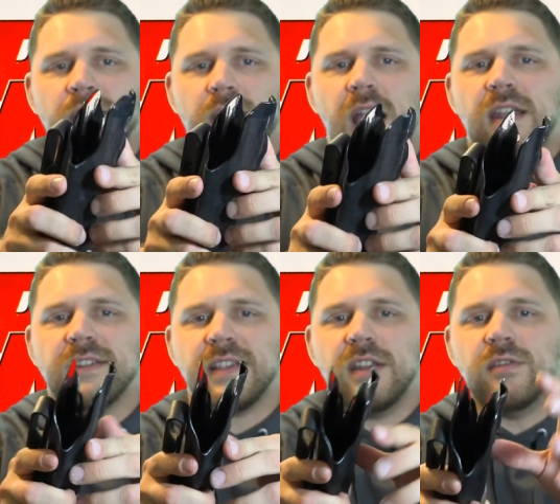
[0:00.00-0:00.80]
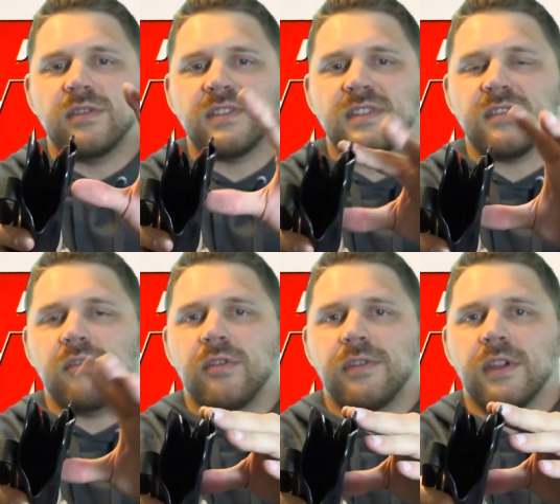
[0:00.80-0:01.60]
The Kydex I use is a
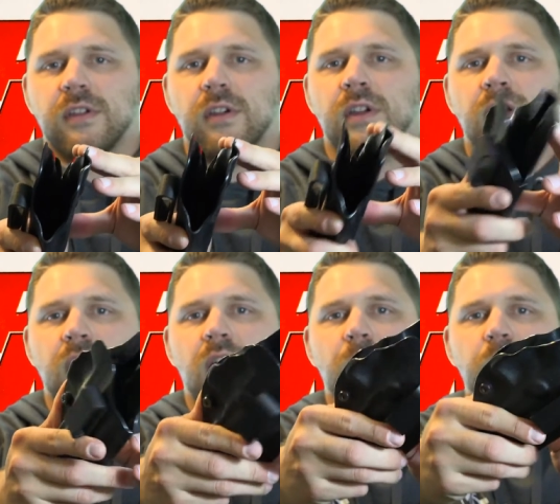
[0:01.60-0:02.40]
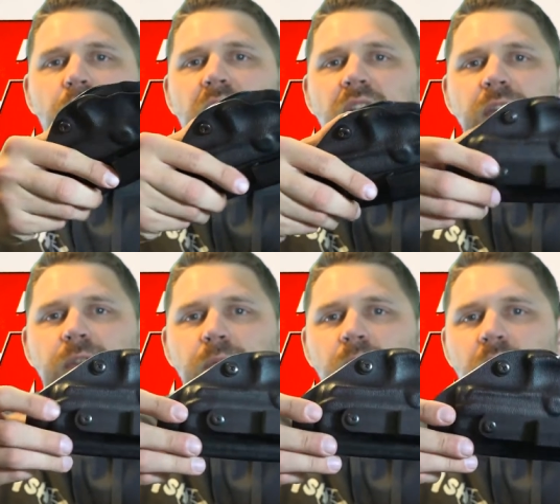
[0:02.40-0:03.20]
little thicker um, grade
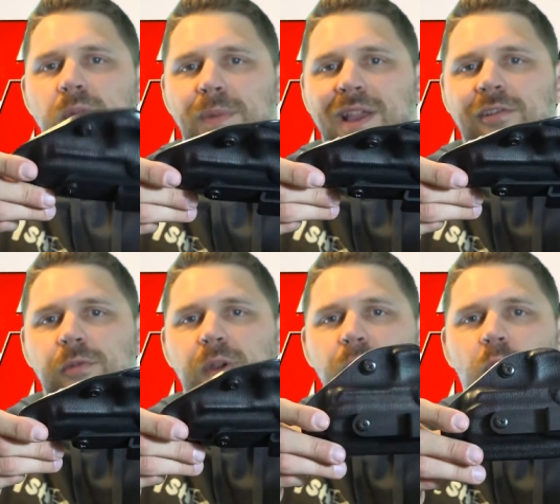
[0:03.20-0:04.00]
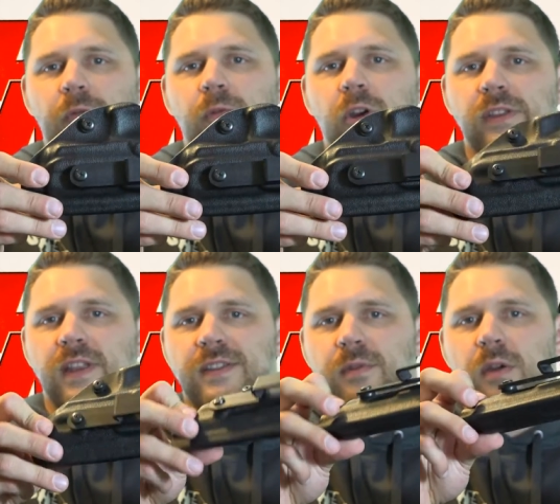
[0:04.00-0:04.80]
if you, if you pay a little bit more for it,
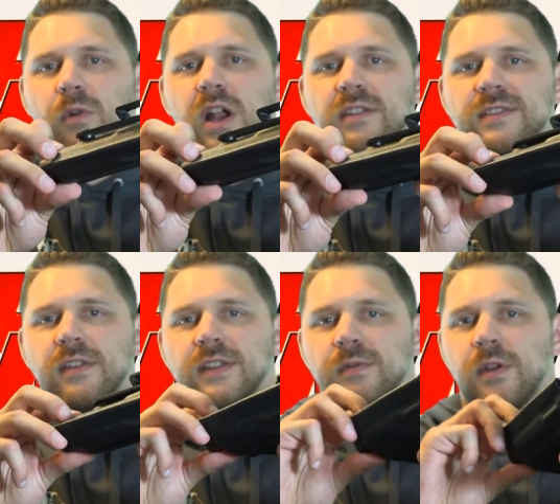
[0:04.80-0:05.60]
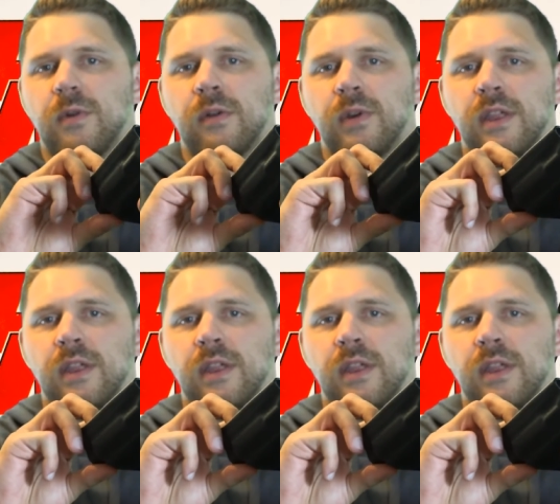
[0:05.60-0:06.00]
and that's what I wanted, so that's what I went